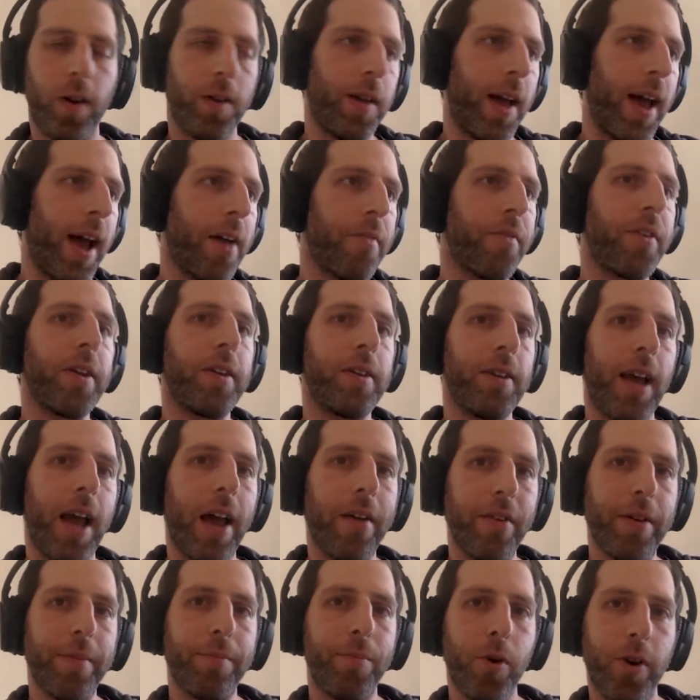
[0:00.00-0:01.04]

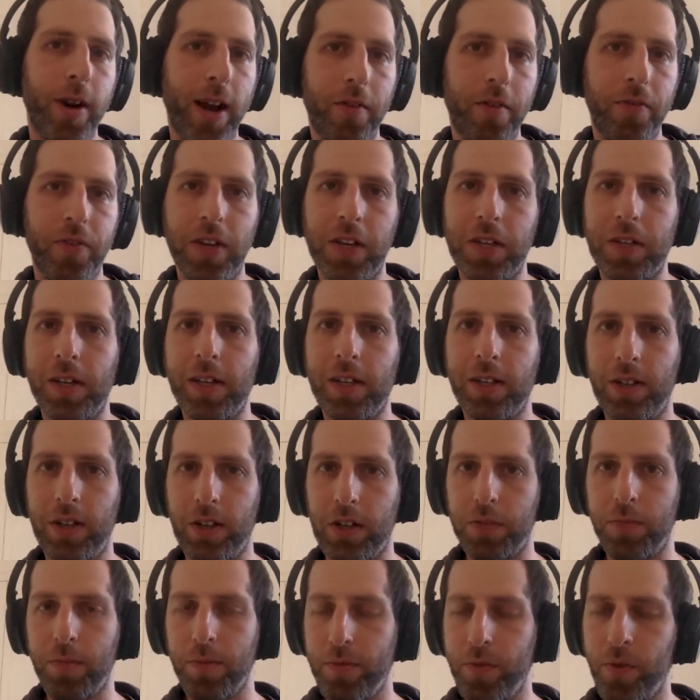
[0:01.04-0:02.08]
Having put out these
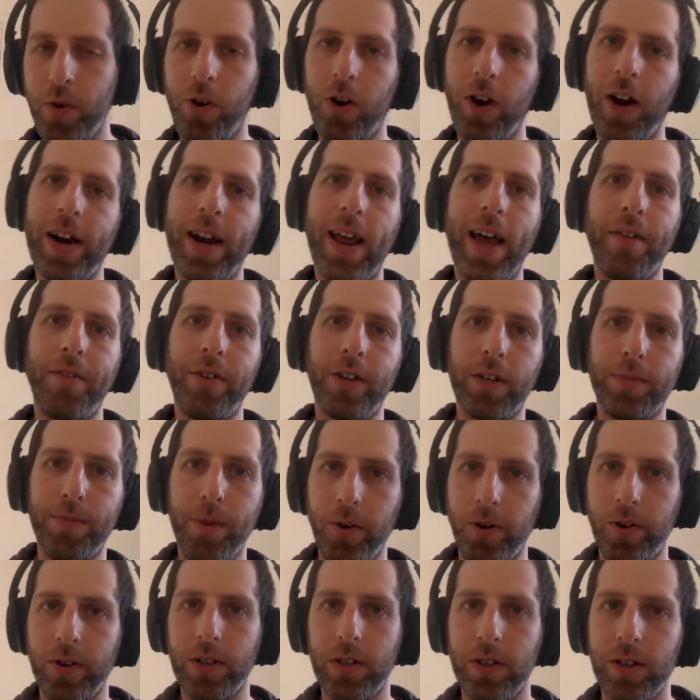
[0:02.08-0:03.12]
listings before and having
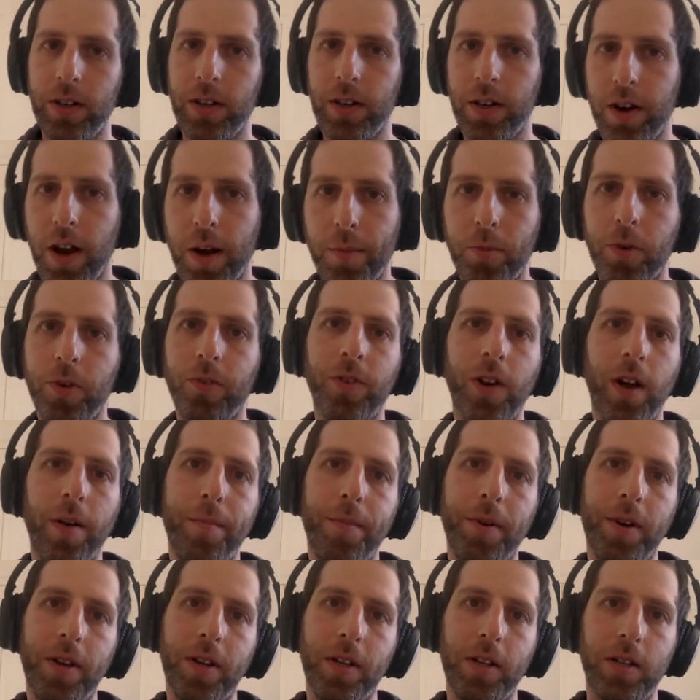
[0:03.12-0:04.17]
spoken to a number of
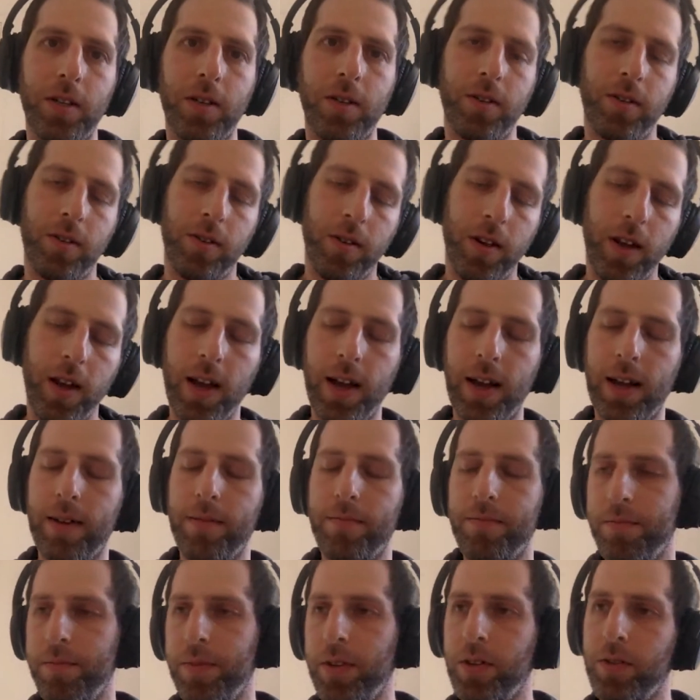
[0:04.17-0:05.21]
companies,
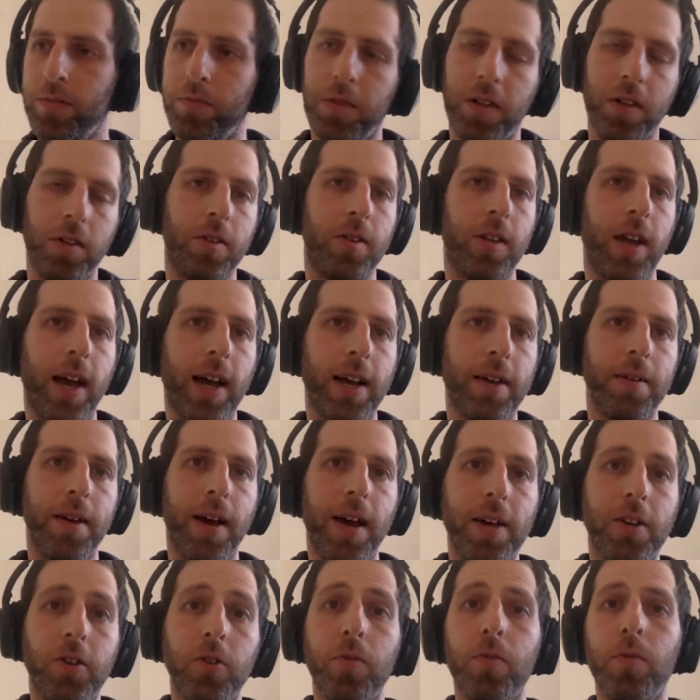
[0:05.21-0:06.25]
because
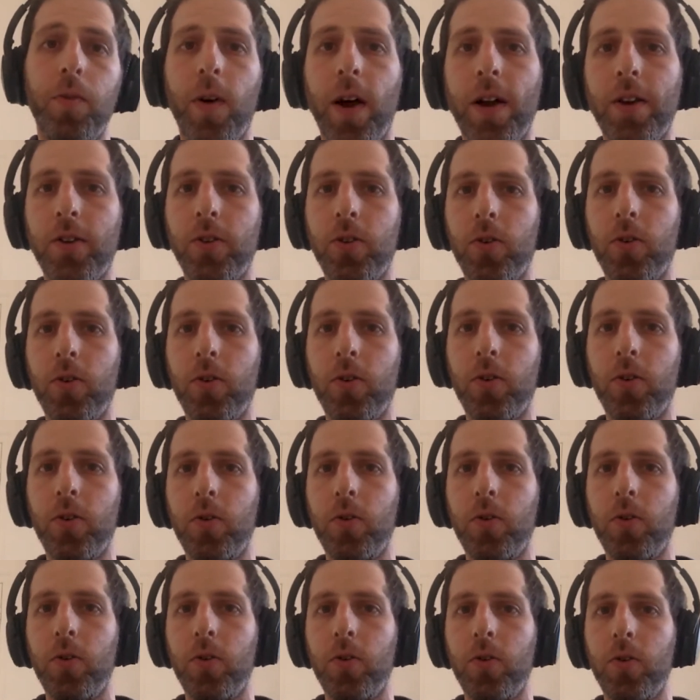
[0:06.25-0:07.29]
I do
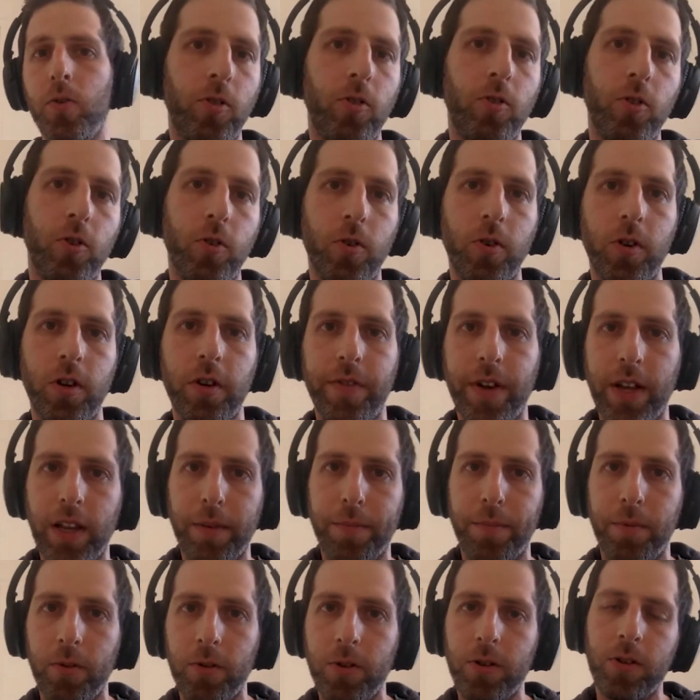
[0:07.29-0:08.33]
sponsor junior
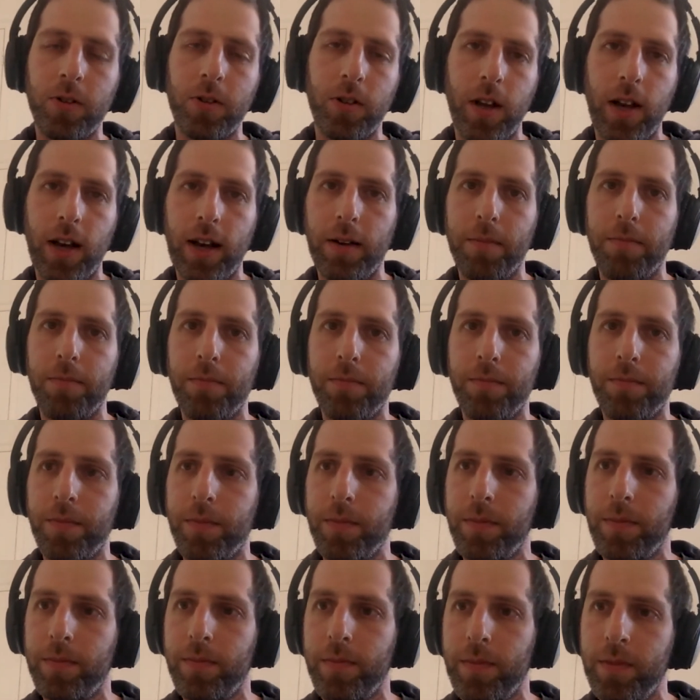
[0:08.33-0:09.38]
developers.
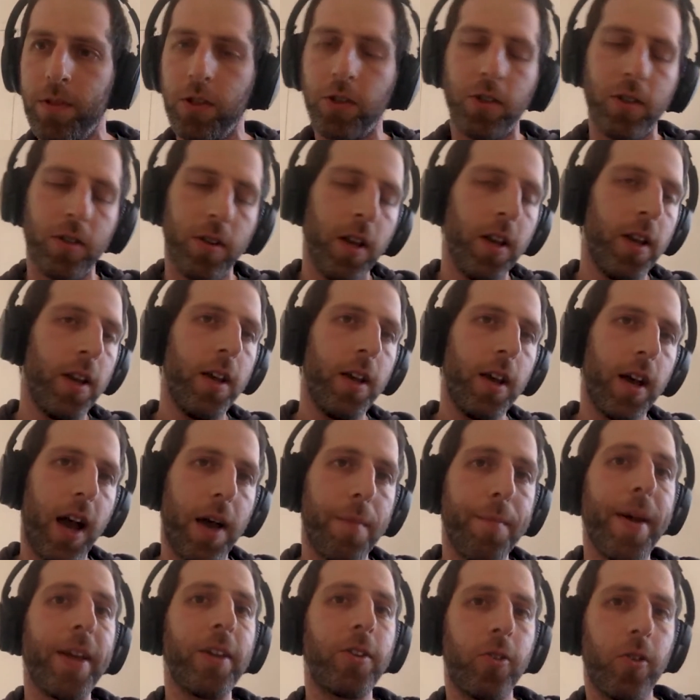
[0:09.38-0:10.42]
I
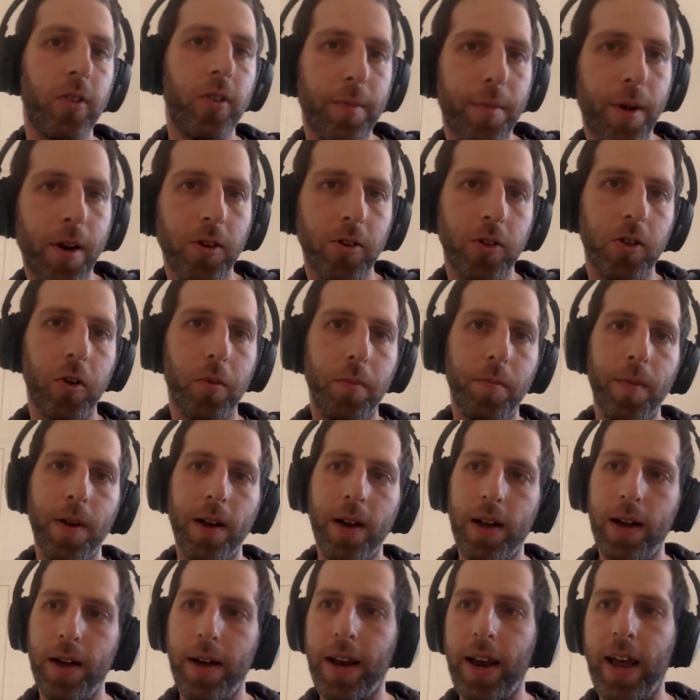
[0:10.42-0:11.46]
mentor them also,
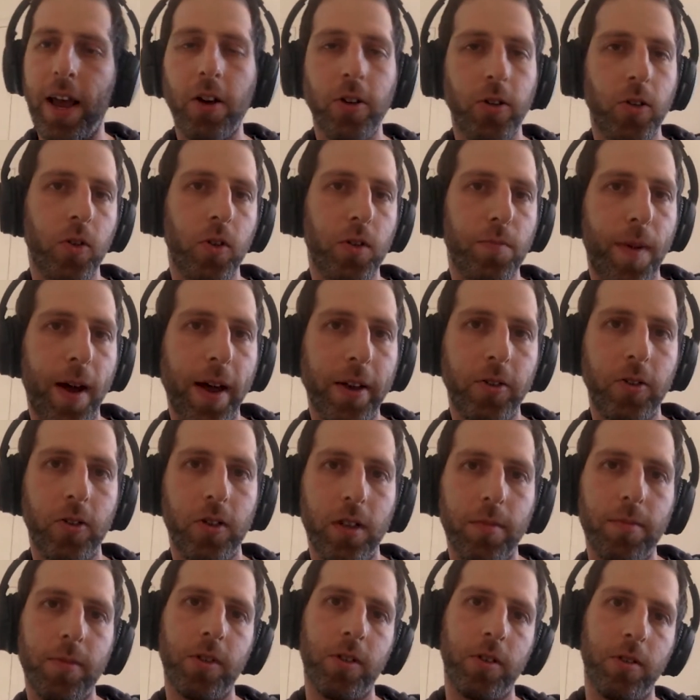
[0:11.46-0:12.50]
and I also sponsor
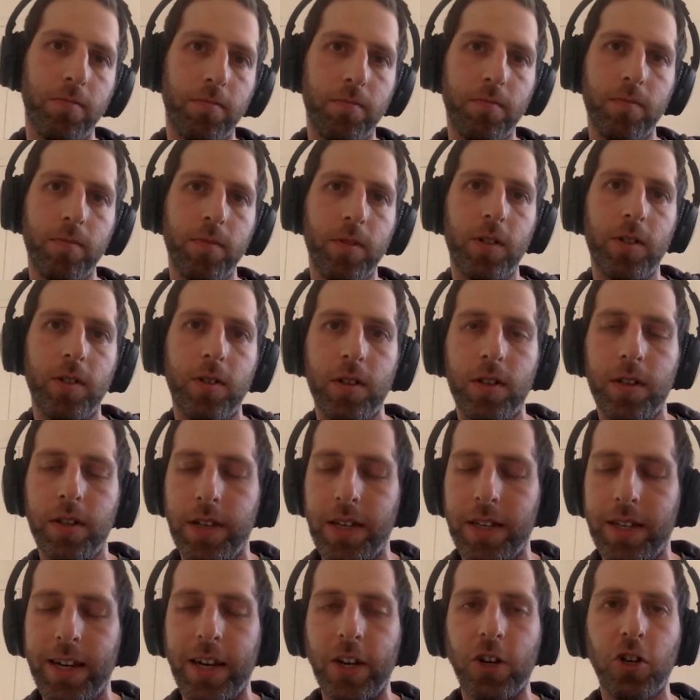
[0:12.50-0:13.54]
them. There's a
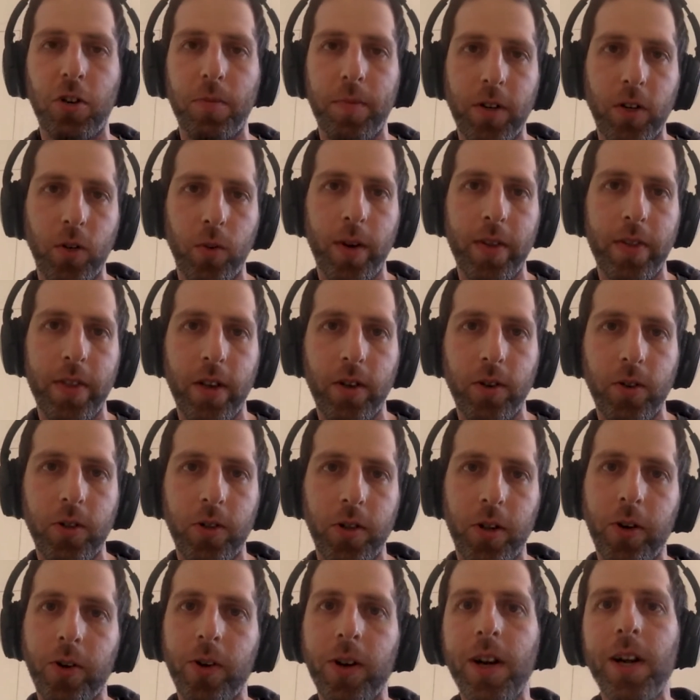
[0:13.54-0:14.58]
distinction between those
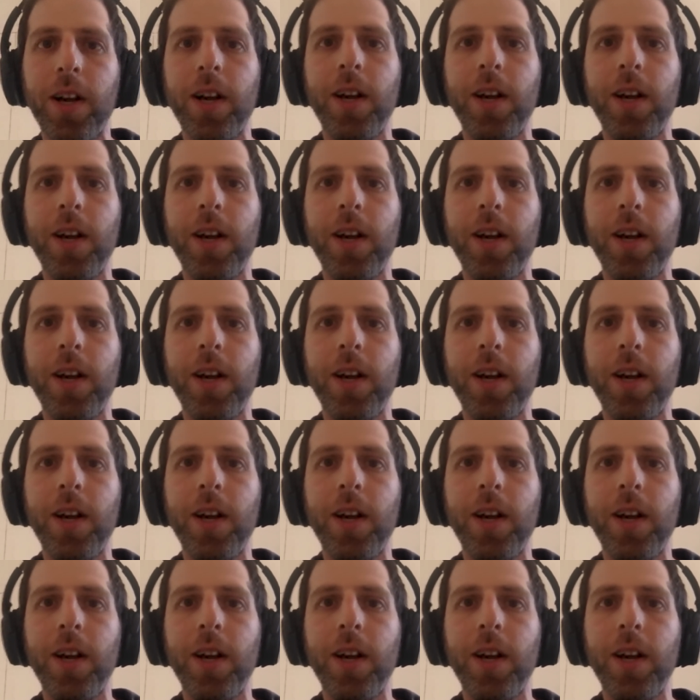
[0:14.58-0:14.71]
two